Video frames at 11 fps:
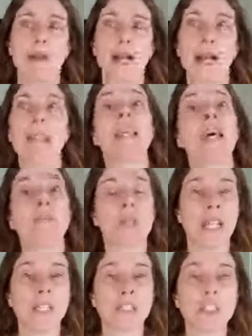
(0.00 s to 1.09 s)
And then what
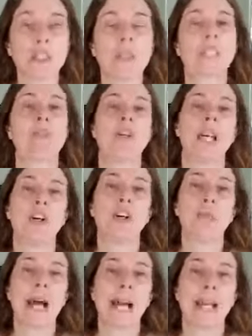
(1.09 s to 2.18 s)
I do is when I go
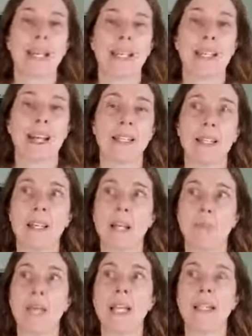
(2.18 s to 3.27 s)
back and I
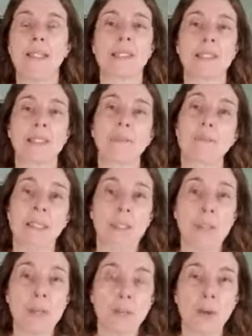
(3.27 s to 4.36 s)
am ready to submit the
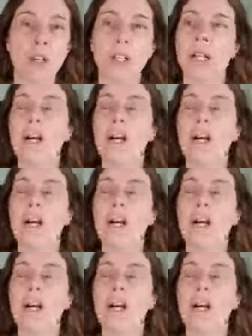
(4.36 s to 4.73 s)
report,